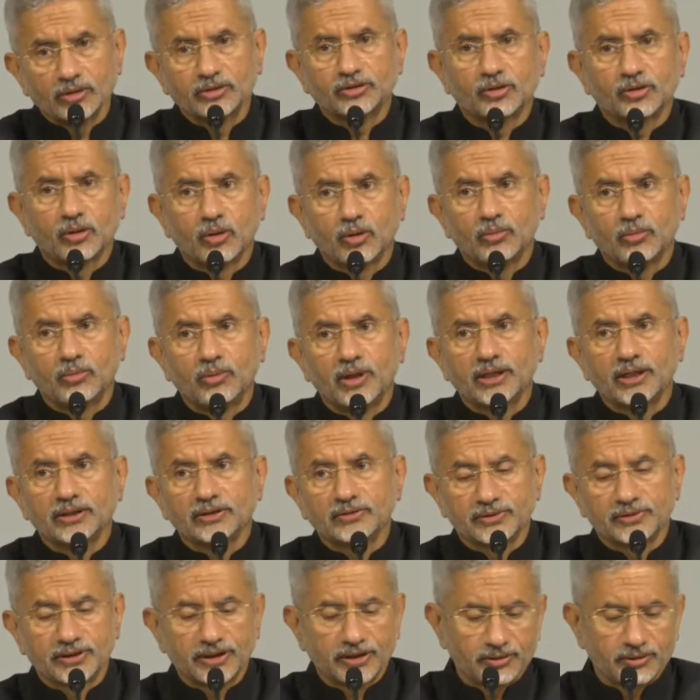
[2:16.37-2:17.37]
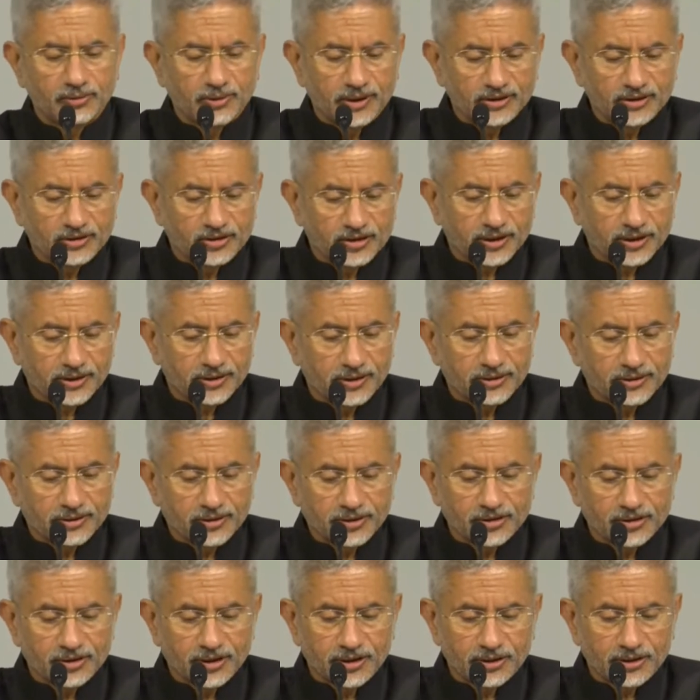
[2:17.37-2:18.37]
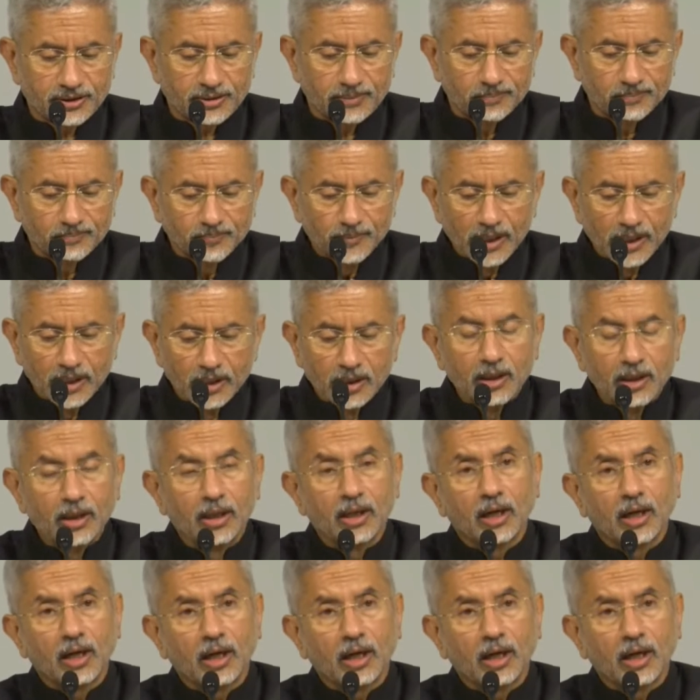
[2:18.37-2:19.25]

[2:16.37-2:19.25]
and also worked with the UN Secretary General.